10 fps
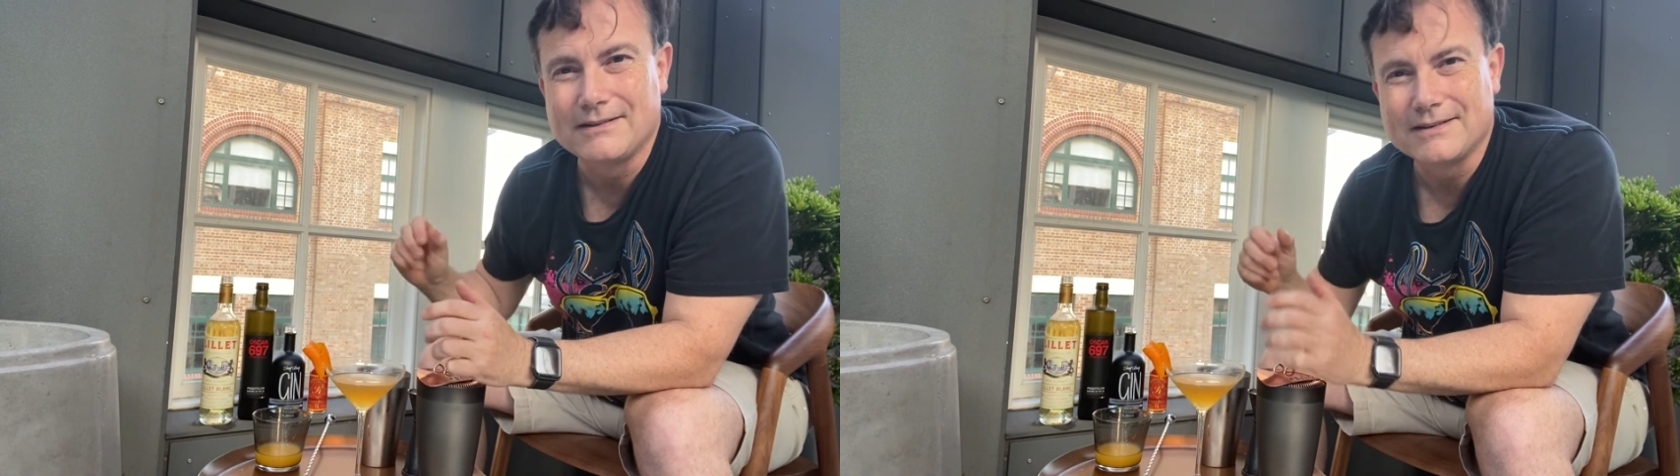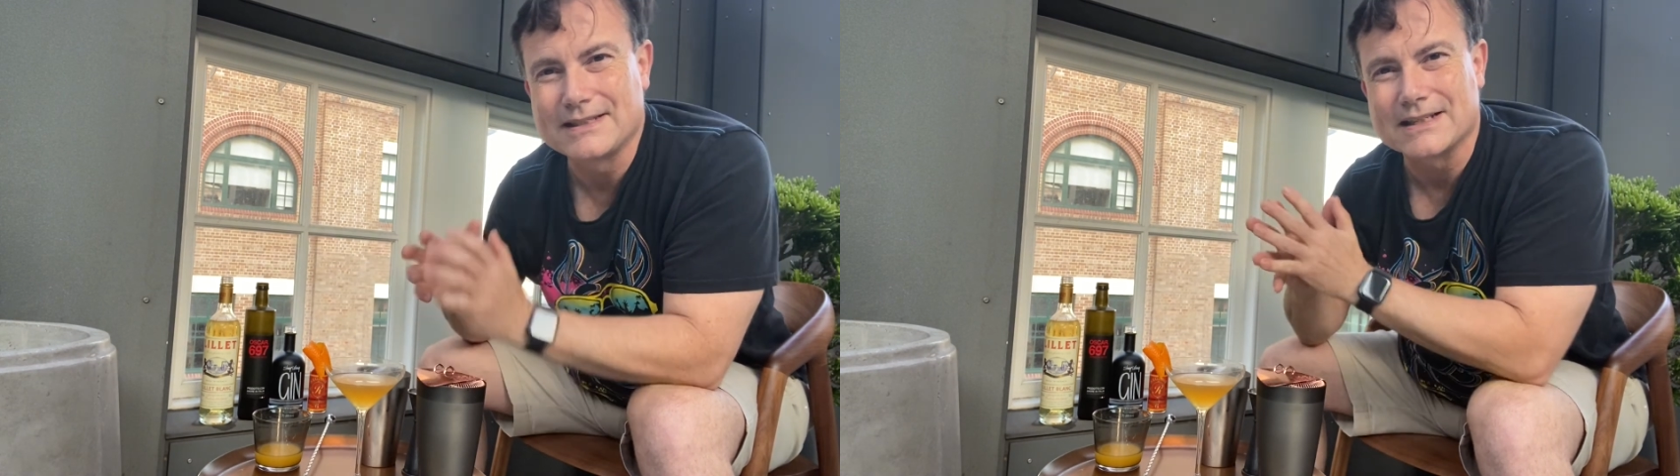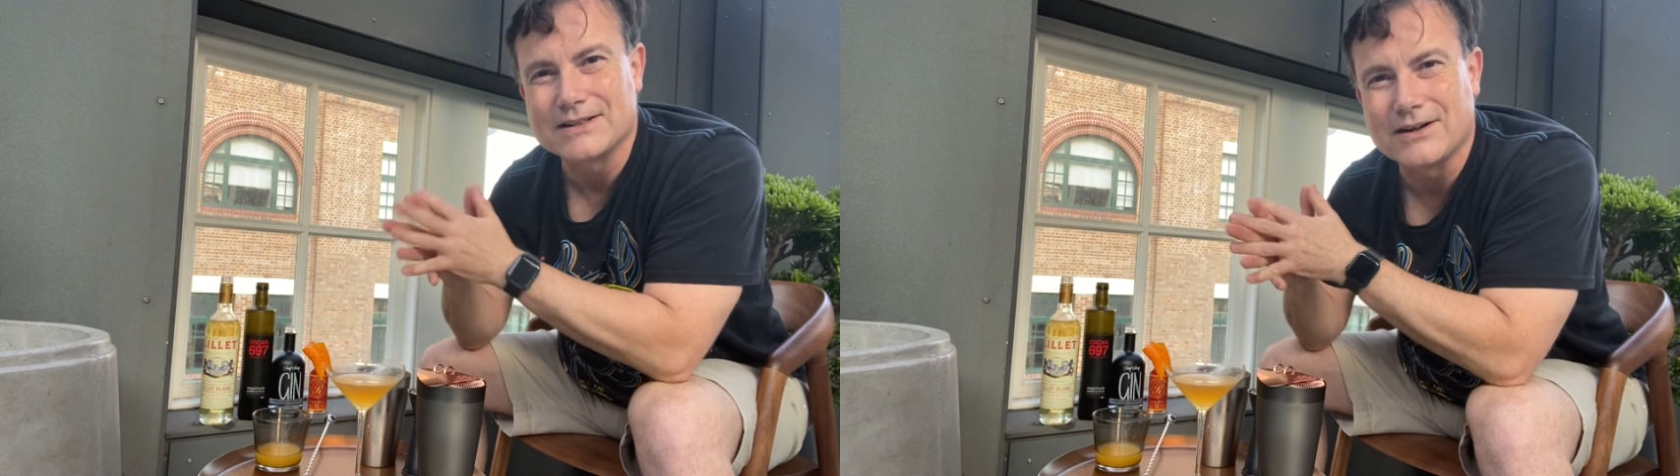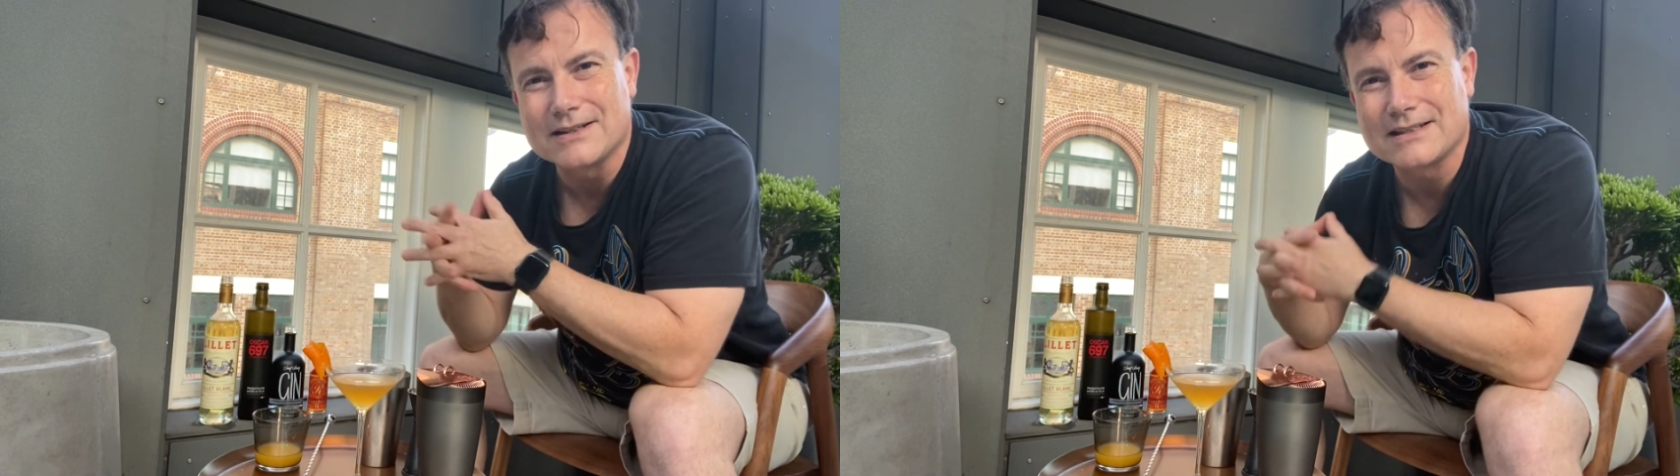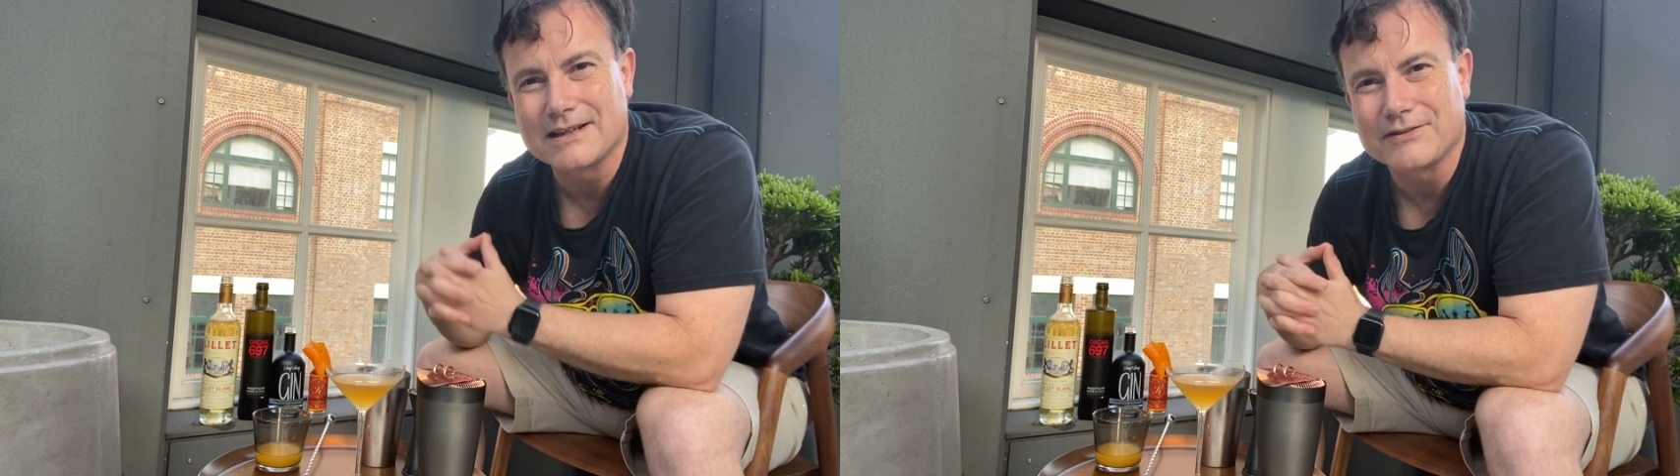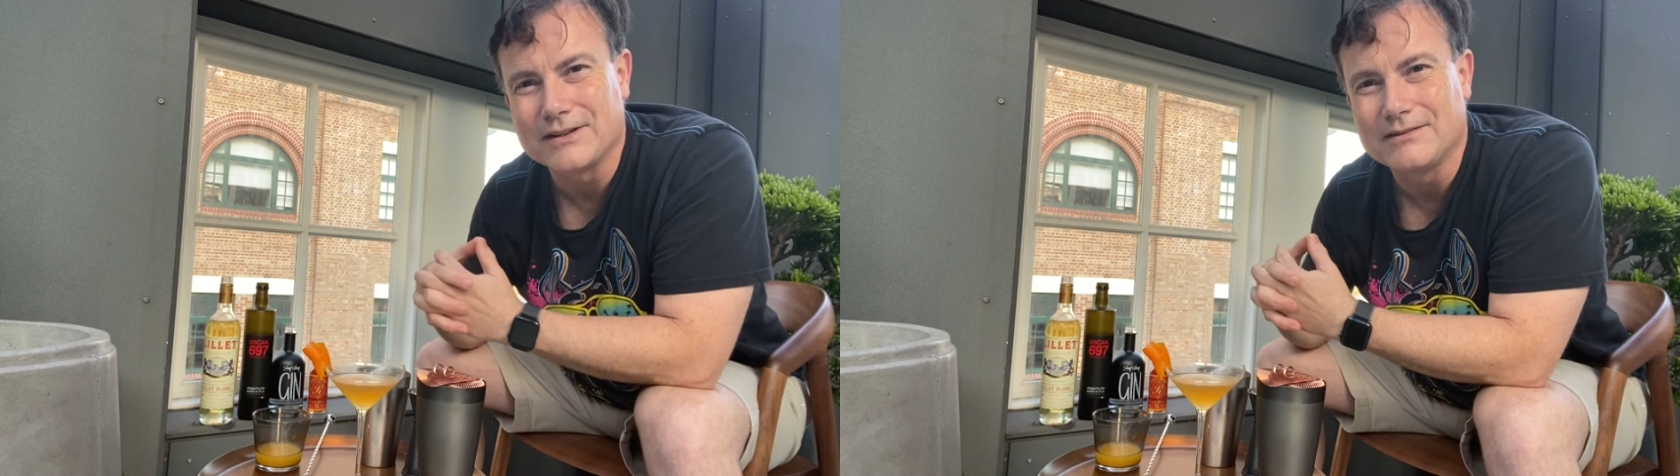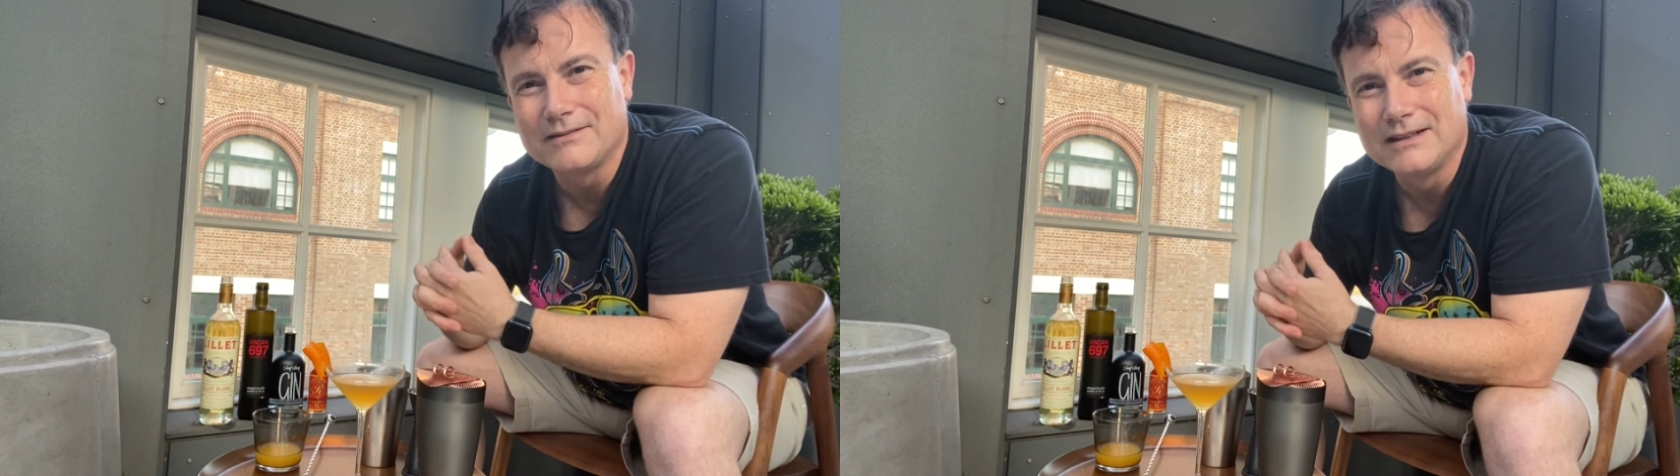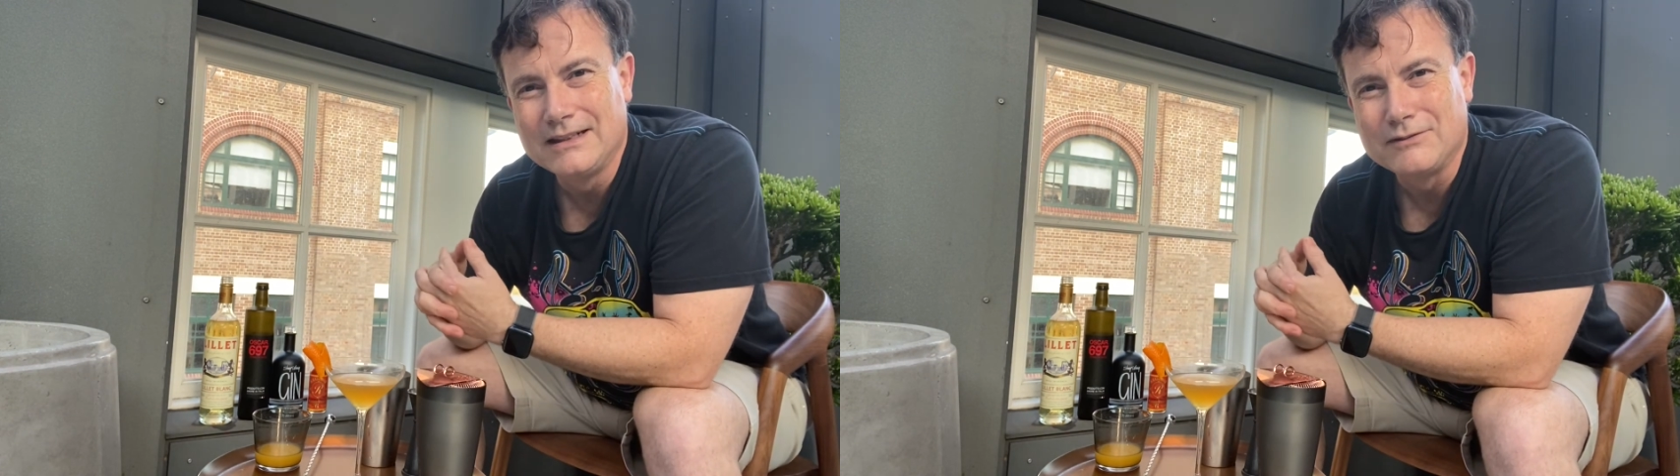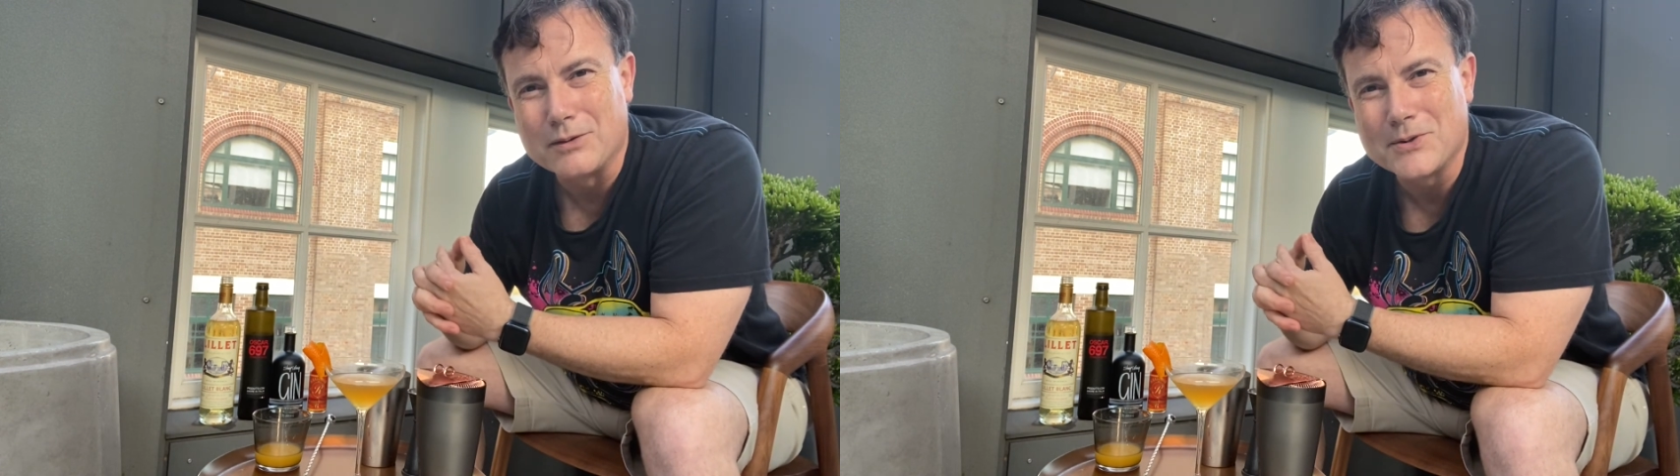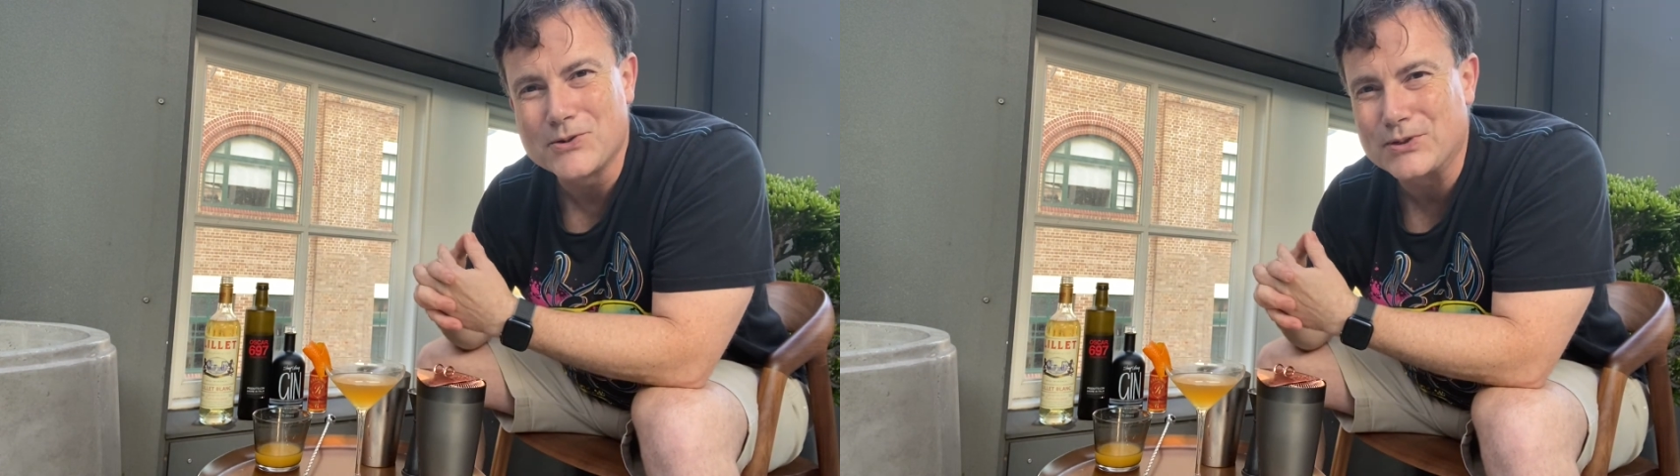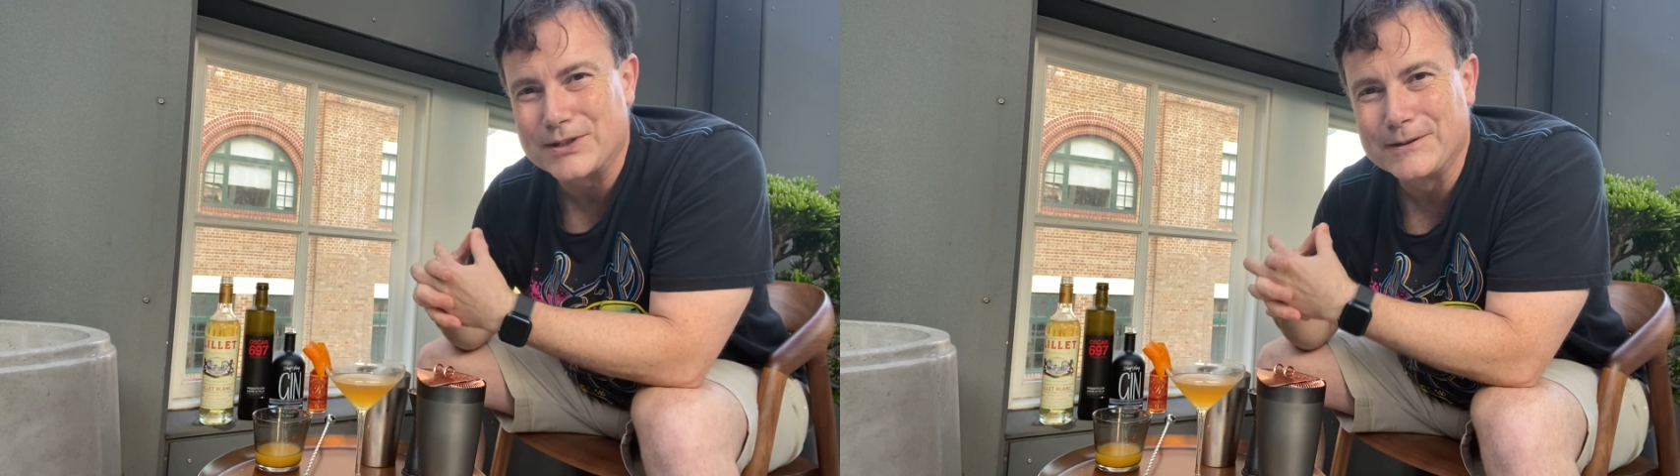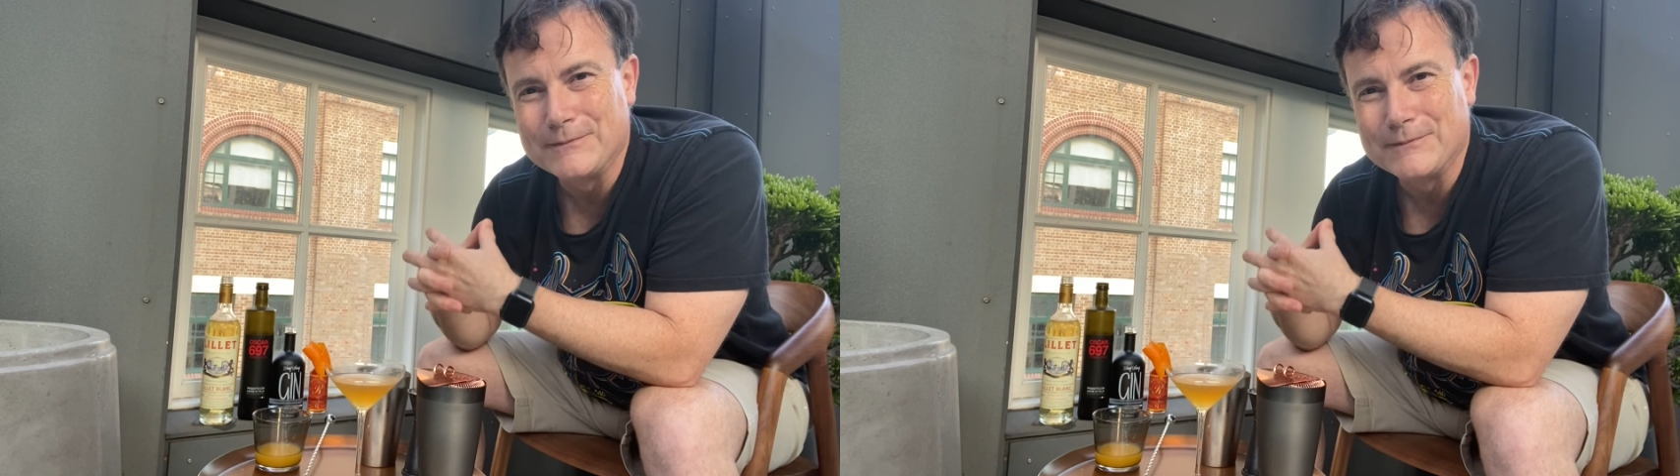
697 vermouths,